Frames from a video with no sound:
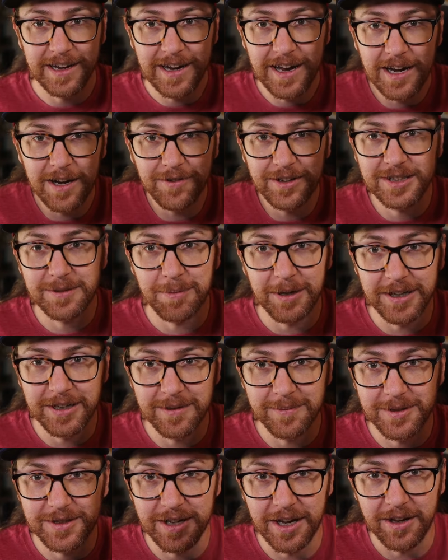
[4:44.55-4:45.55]
kind of explain
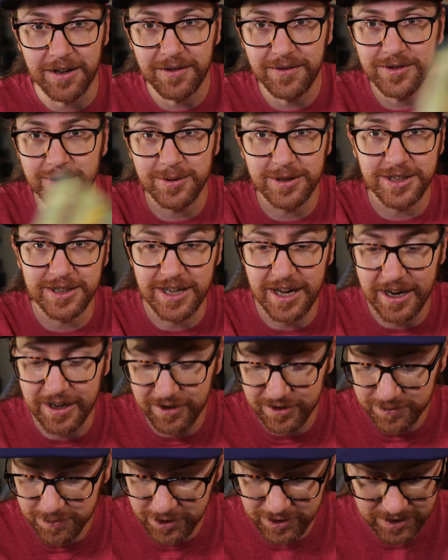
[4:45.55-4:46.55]
themselves with the
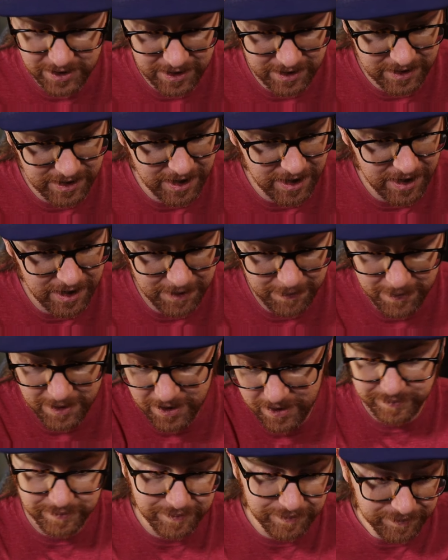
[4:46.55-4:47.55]
titles most of the time.
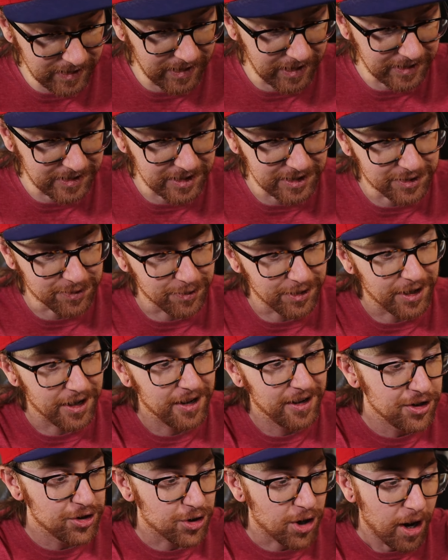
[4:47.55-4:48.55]
like this one.
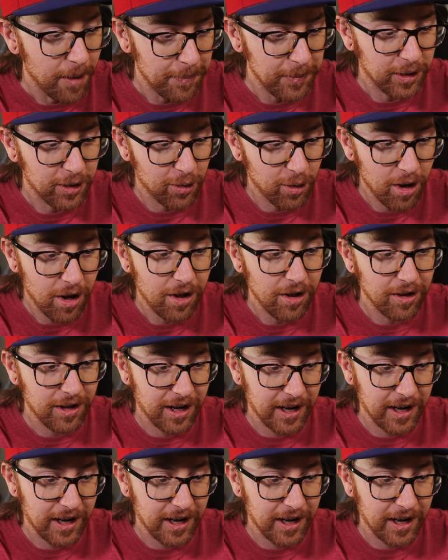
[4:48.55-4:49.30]
Tropical